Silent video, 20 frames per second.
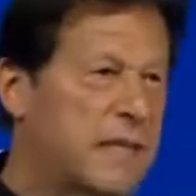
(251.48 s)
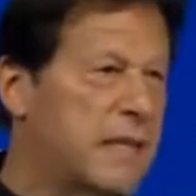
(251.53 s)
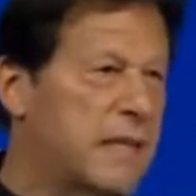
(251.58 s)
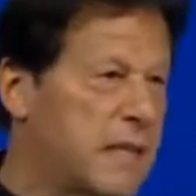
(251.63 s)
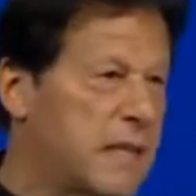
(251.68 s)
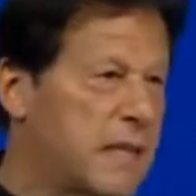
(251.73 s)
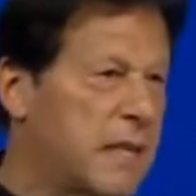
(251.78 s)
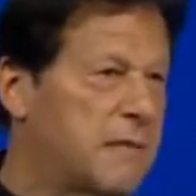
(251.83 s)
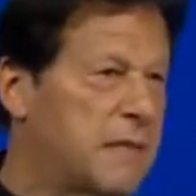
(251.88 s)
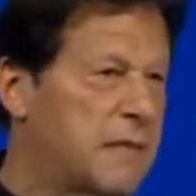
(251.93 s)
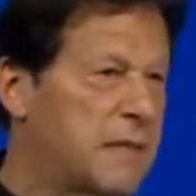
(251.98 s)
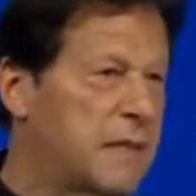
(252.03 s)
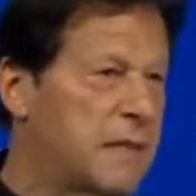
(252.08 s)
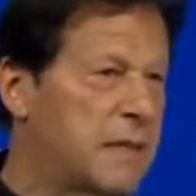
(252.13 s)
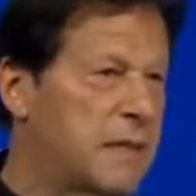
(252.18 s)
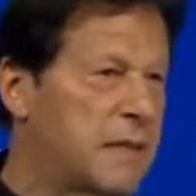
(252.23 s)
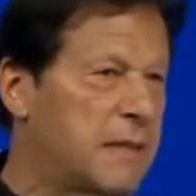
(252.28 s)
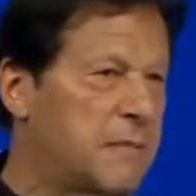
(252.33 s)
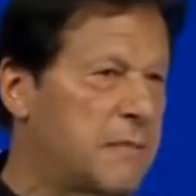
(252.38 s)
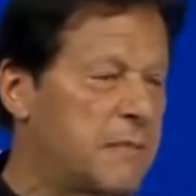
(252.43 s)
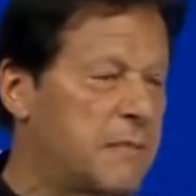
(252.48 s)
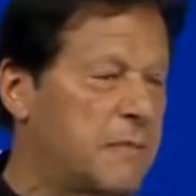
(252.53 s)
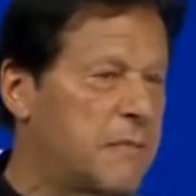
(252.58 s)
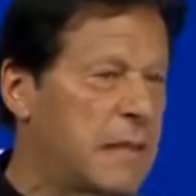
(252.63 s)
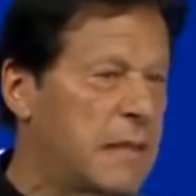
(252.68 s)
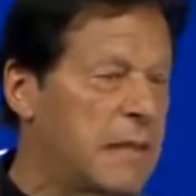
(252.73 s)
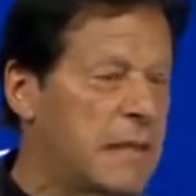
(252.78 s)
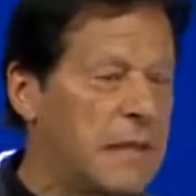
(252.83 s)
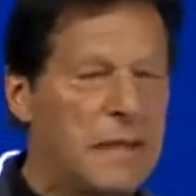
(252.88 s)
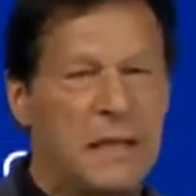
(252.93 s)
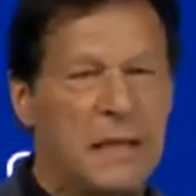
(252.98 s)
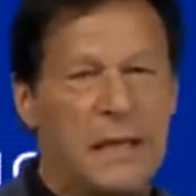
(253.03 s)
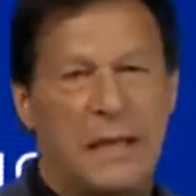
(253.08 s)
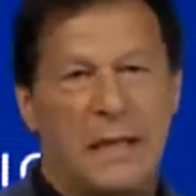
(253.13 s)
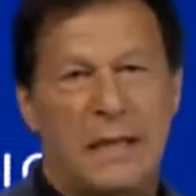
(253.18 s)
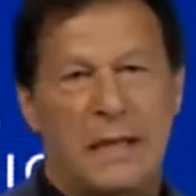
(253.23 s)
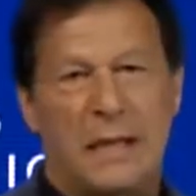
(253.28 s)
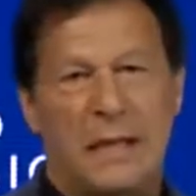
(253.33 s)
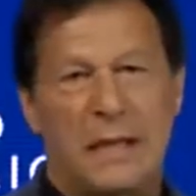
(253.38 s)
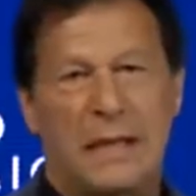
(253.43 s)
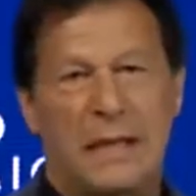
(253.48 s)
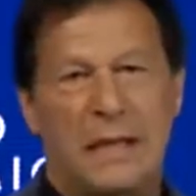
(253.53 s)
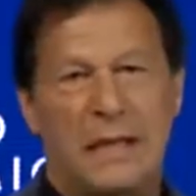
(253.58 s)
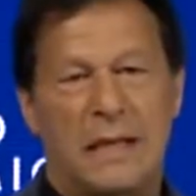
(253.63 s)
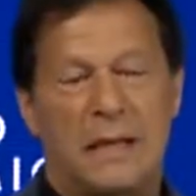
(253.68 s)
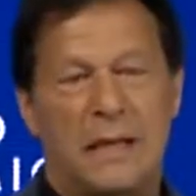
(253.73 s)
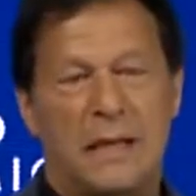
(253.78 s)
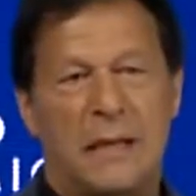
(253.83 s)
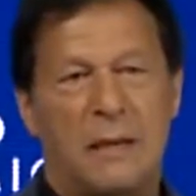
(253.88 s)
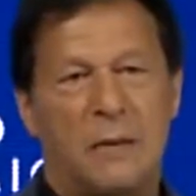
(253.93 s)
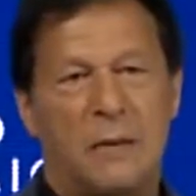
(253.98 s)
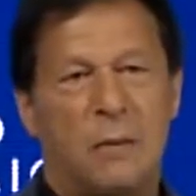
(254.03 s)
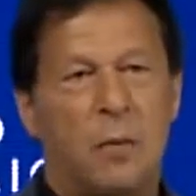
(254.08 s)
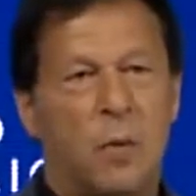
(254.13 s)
what a welfare state is.